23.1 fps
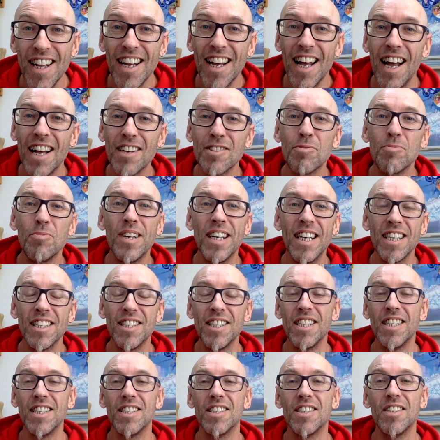as
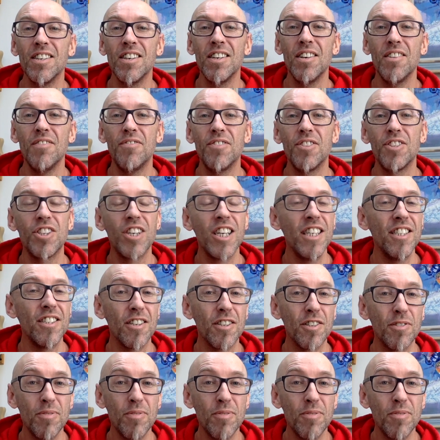witnesses for Jesus,